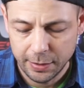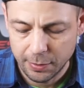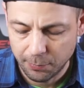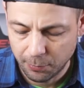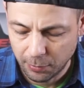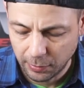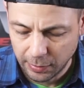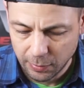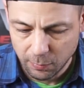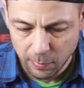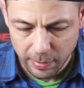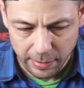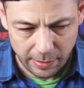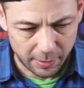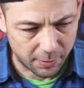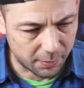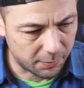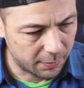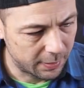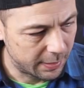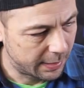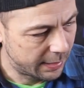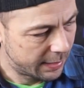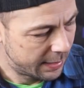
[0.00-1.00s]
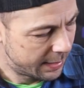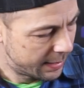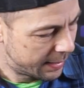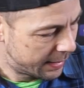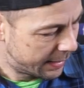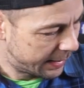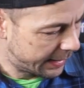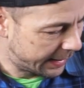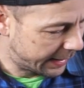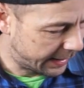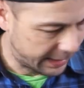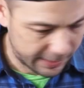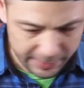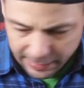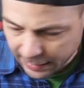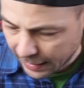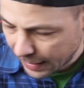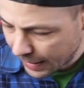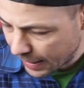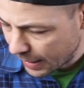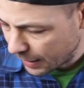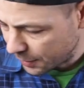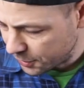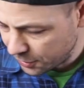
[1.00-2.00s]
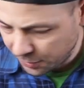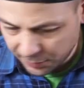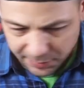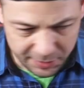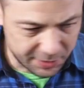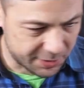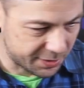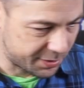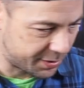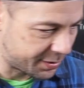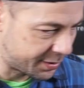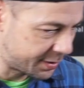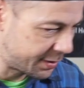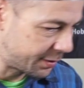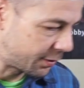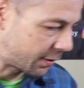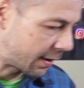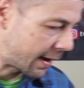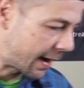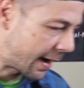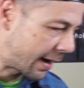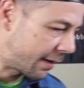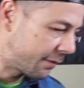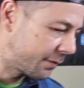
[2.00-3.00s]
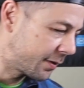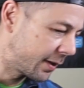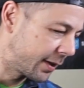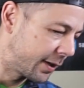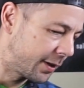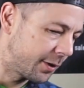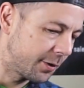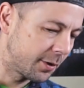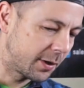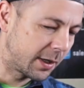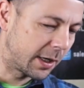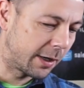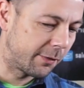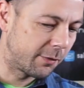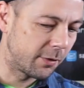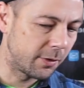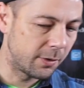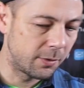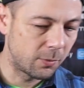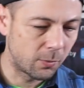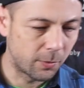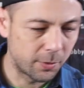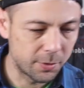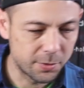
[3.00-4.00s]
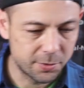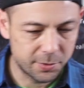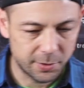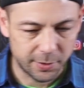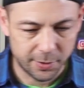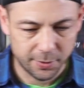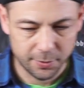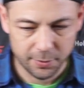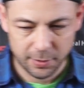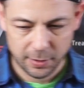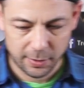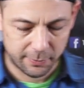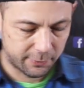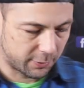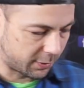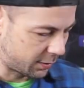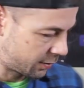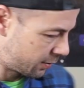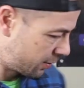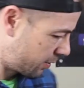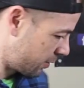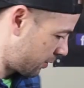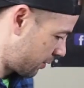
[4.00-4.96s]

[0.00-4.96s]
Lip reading: it really well, and I actually still have the gear cover. Where's the gear cover?